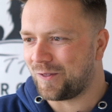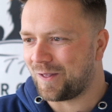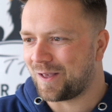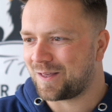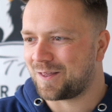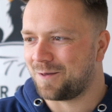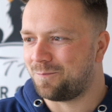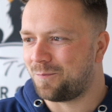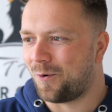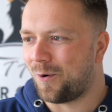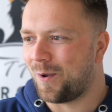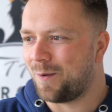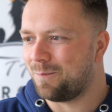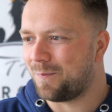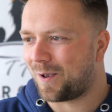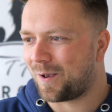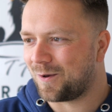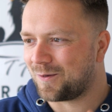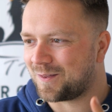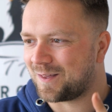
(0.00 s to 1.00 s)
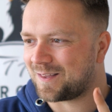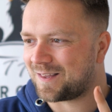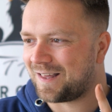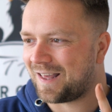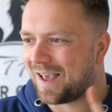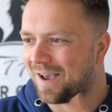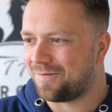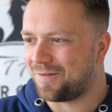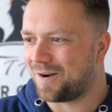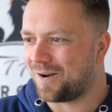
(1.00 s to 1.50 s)
disappoint because it's
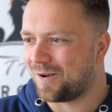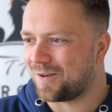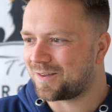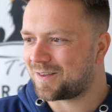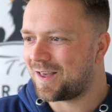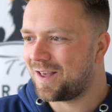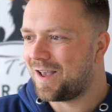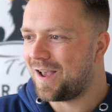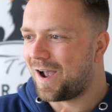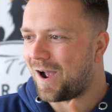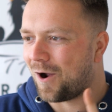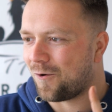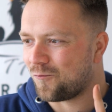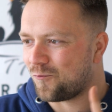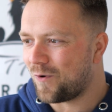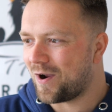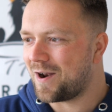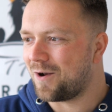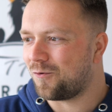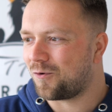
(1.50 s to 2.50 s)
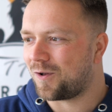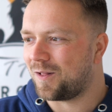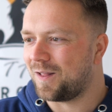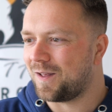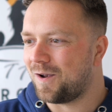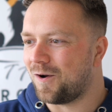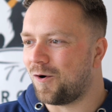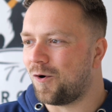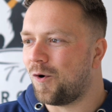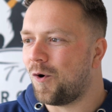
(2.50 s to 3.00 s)
given us a Renault
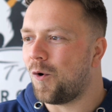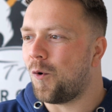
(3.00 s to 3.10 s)
Clio